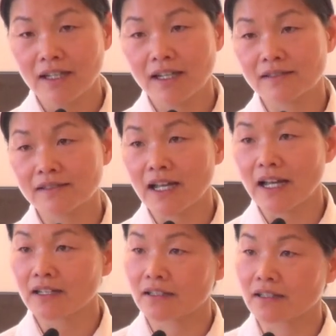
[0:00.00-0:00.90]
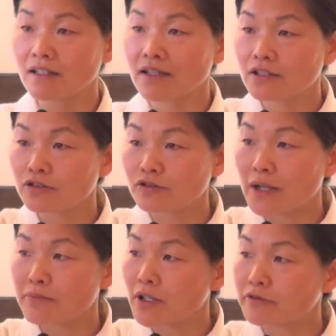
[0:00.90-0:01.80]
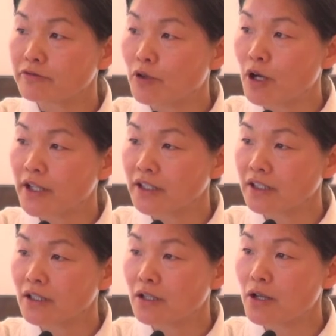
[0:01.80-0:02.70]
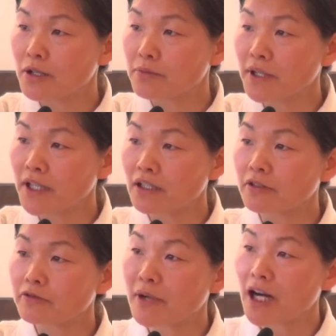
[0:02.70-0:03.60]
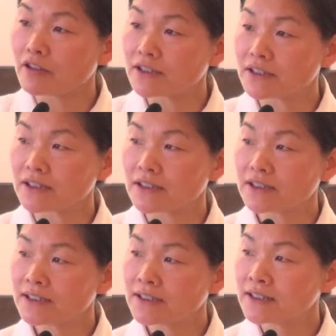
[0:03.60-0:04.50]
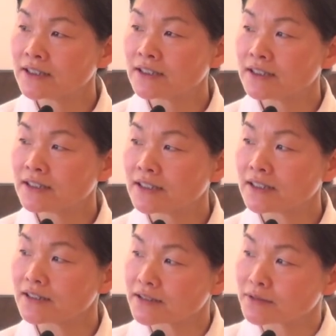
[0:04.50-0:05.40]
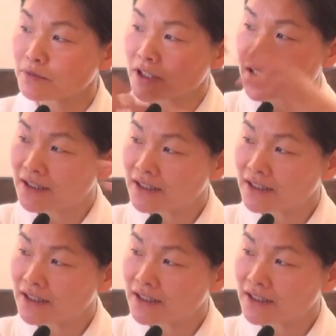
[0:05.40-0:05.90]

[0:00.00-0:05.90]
It's like a drop of water on the peak of mountain. It's split.